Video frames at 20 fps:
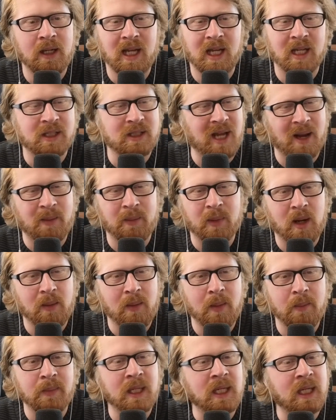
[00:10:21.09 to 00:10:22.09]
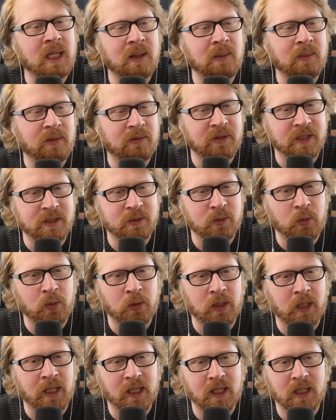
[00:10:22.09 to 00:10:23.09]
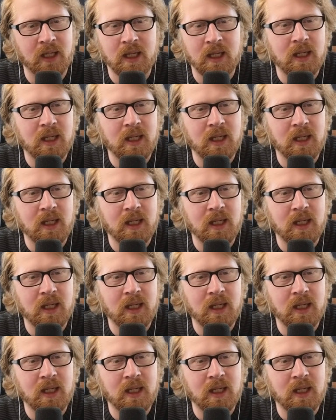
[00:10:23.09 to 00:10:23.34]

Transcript: it's kind of become a meme of this whole like